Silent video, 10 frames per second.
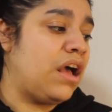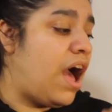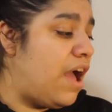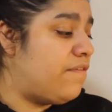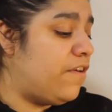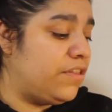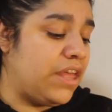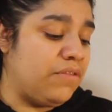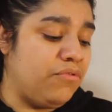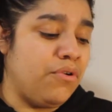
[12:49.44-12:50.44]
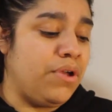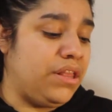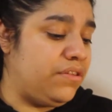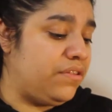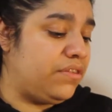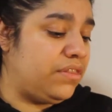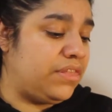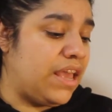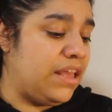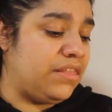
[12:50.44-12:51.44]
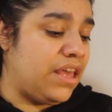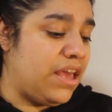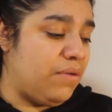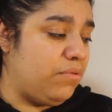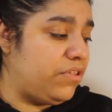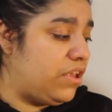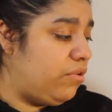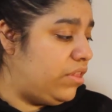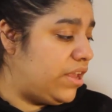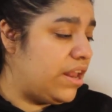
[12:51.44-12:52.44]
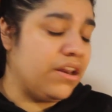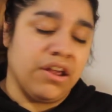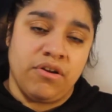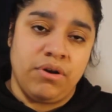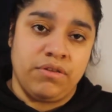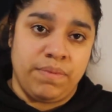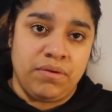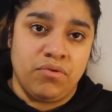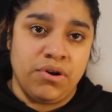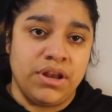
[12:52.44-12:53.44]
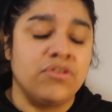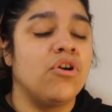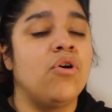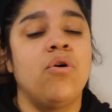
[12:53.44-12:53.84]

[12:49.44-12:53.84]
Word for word: either they ruined their their what's it called again their career's been ruined